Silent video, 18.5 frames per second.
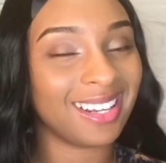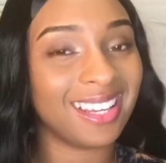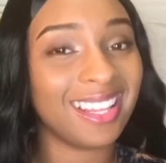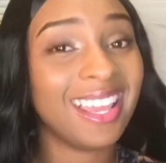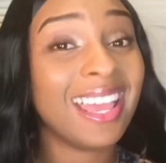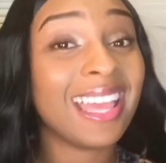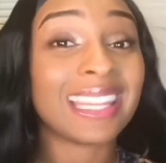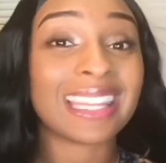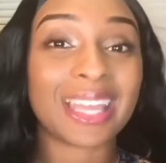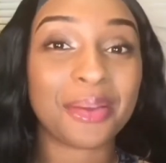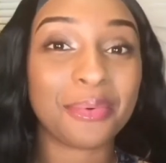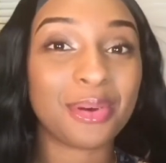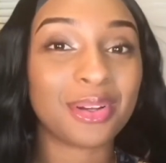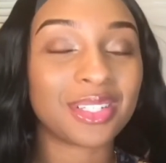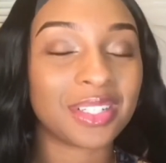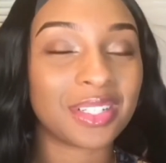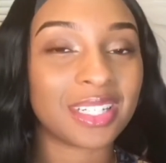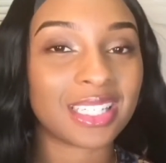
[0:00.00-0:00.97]
They
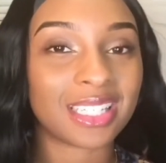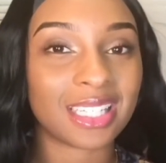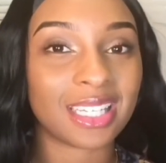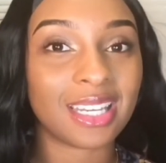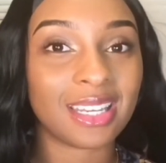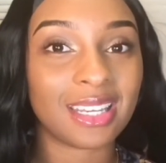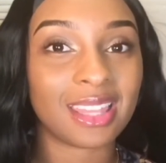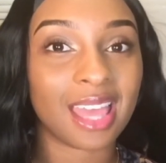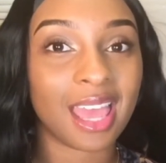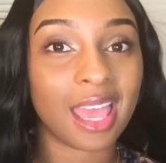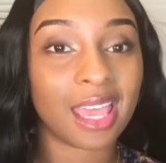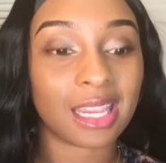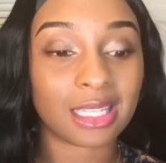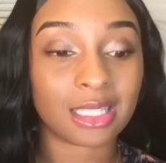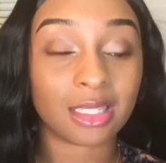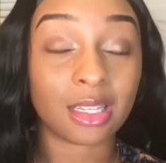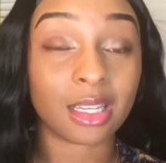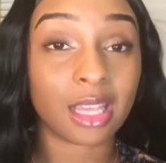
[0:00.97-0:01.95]
want you to see that
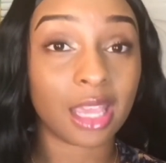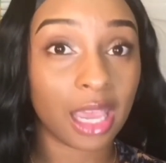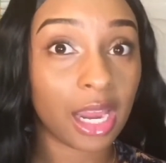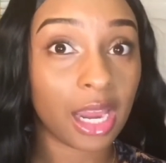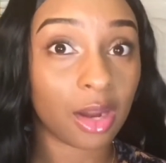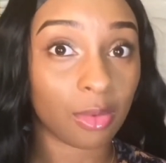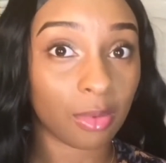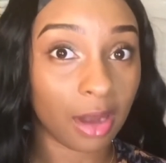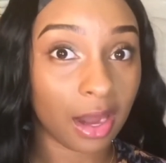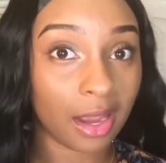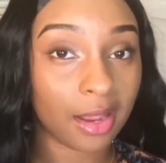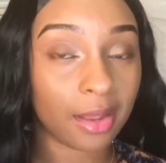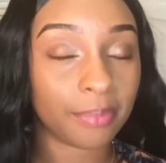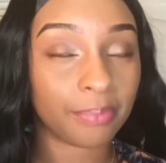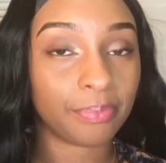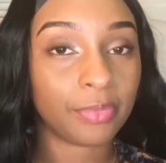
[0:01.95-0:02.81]
it's good hair, right?